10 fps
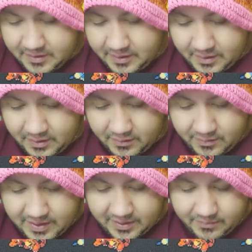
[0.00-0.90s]

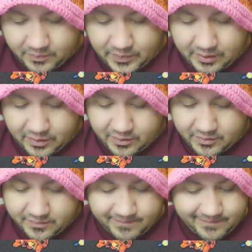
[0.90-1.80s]
Alright, we are
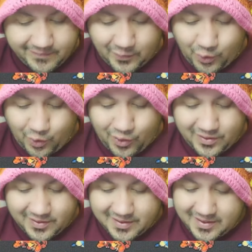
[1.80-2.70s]
on
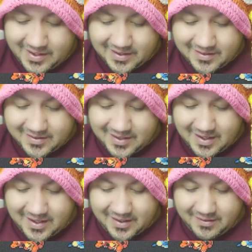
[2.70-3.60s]
the next side.